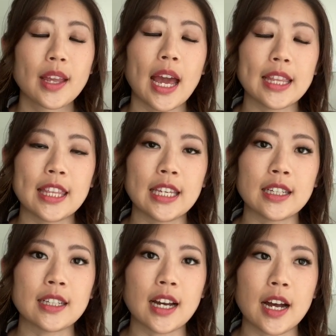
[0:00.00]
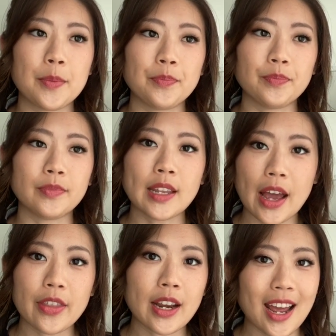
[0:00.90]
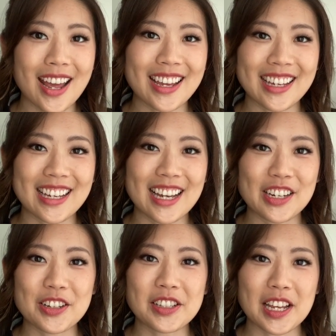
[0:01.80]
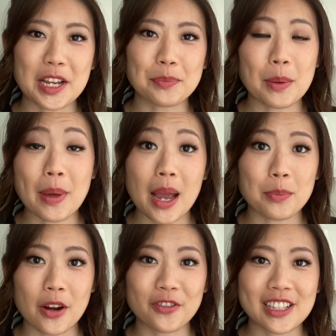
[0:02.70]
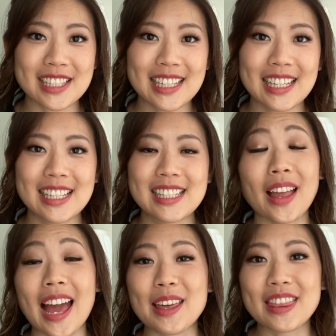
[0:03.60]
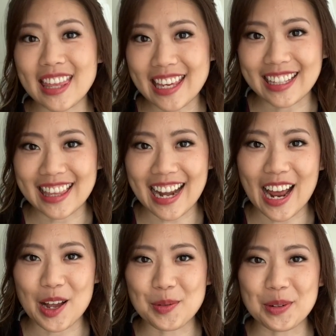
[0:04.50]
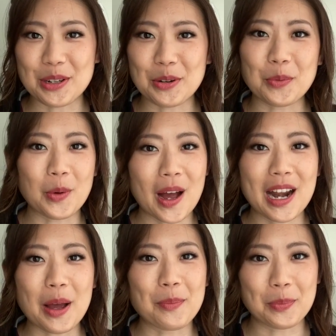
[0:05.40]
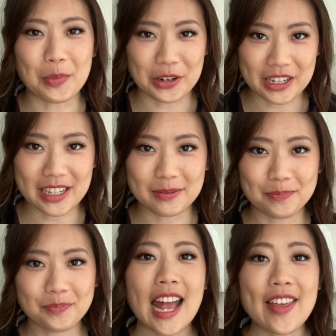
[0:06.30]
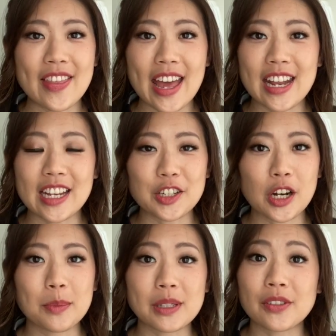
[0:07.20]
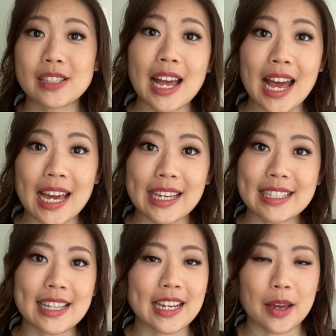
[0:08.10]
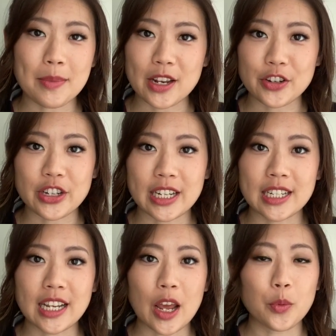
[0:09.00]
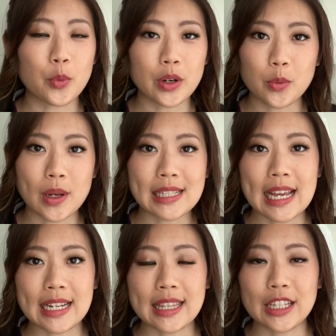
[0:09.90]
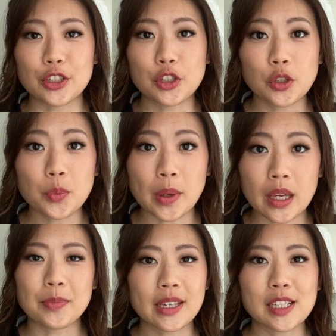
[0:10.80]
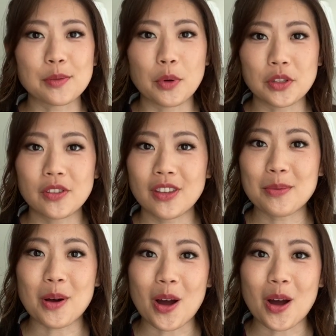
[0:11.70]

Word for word: I think um, now that I understand my bag preferences, I think that I would want a Birkin. And then in terms of size, like I mentioned, I wouldn't want anything too big because most of them